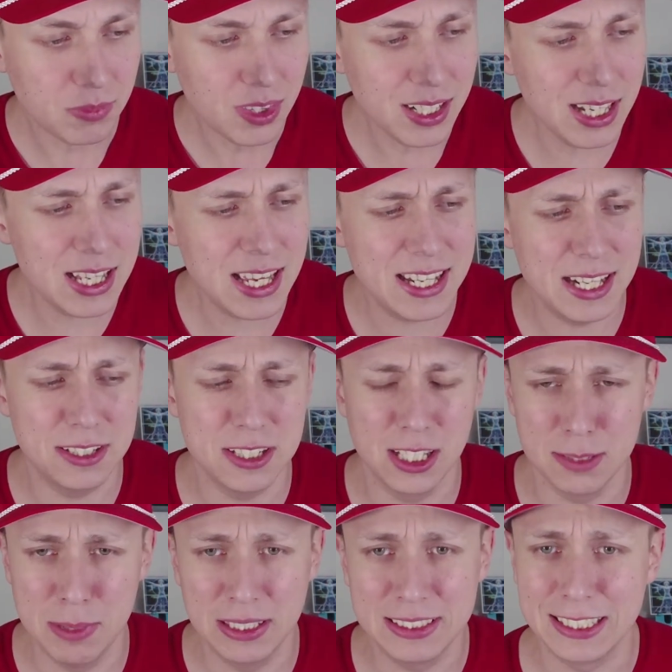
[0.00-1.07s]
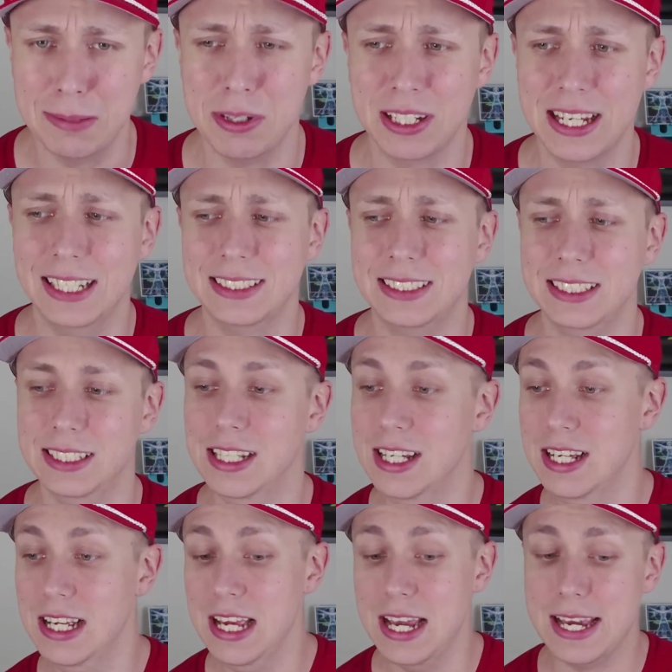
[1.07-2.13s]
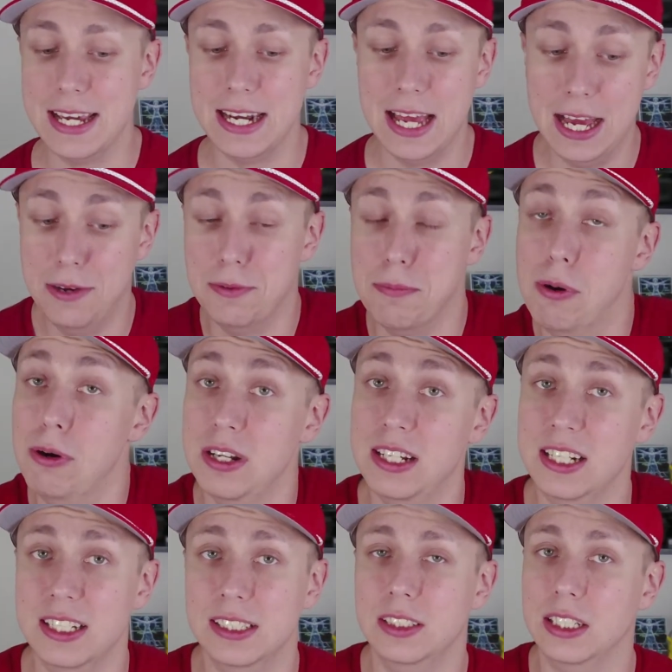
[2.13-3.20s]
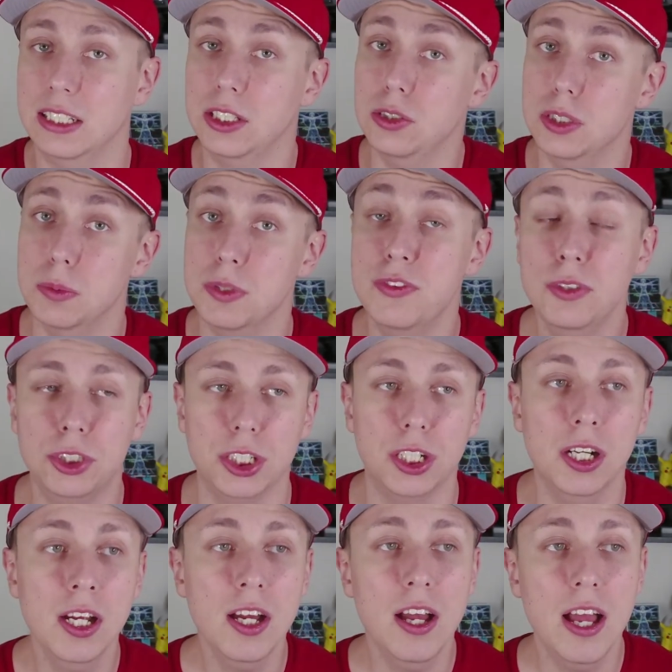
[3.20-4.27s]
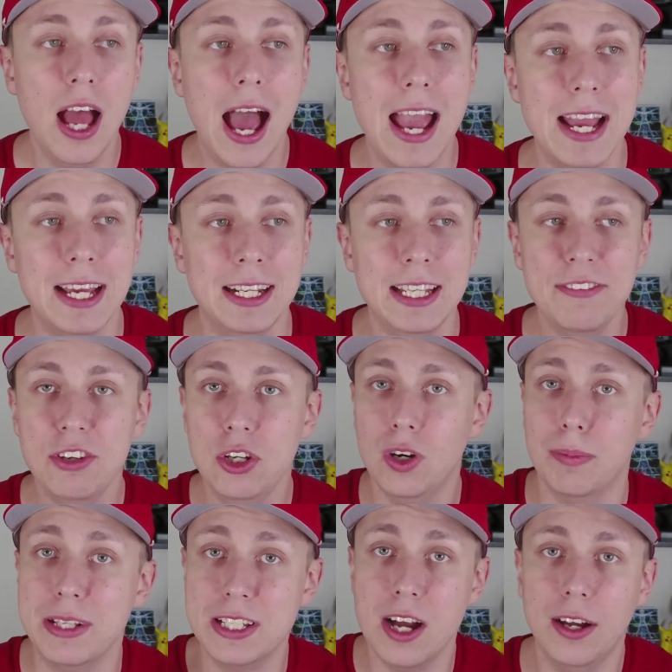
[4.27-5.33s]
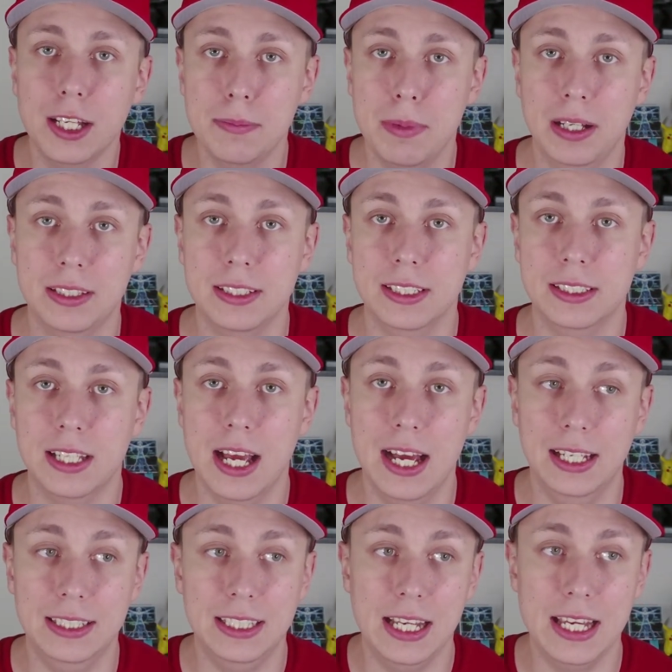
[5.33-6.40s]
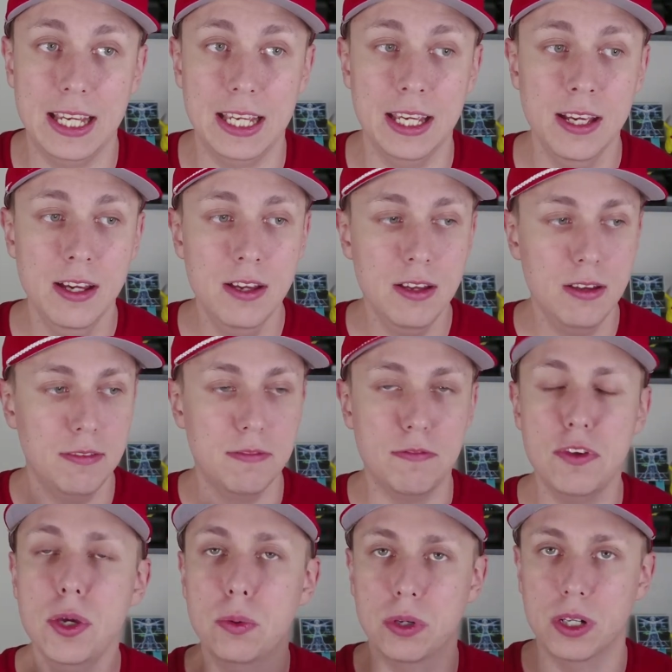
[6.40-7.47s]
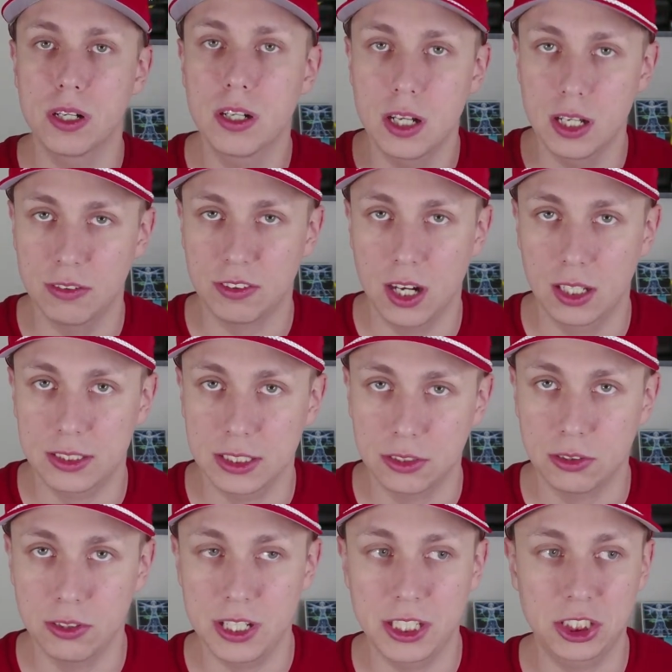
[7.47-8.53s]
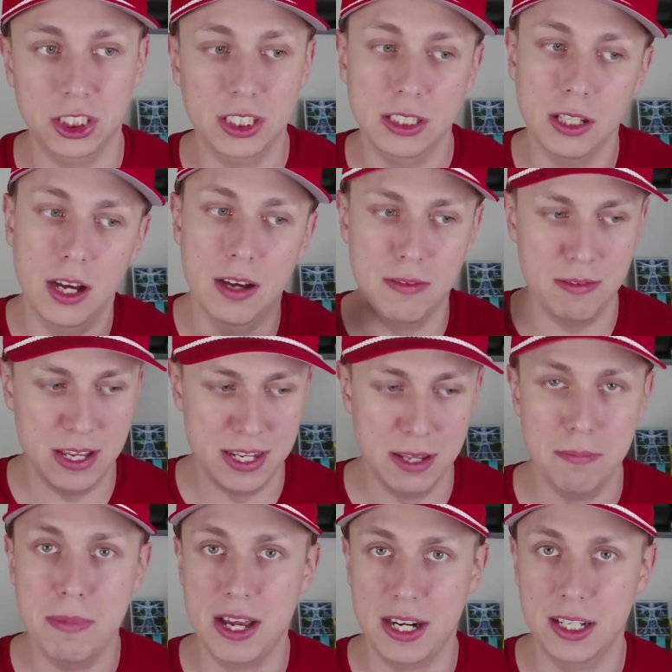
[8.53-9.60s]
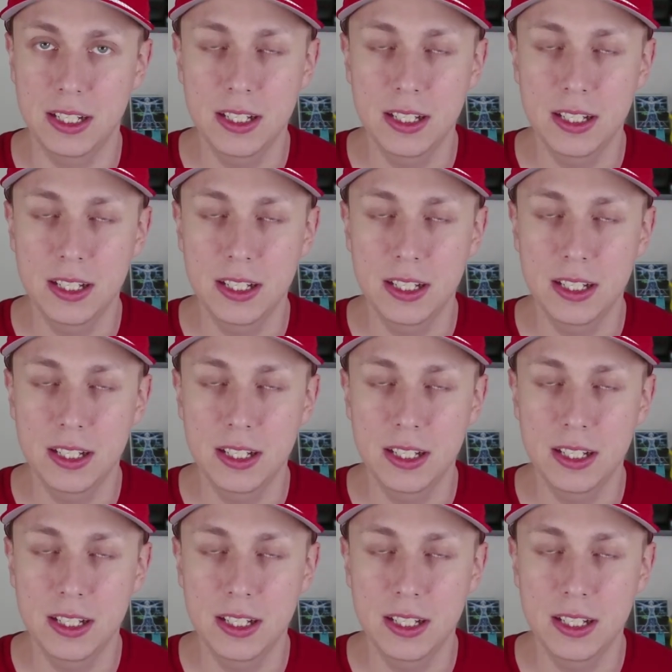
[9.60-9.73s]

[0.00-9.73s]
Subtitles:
and they're talking about simulcasting and how important it is to like YouTube's future. And even though I've been talking about this as a viewer of content creation in the meta,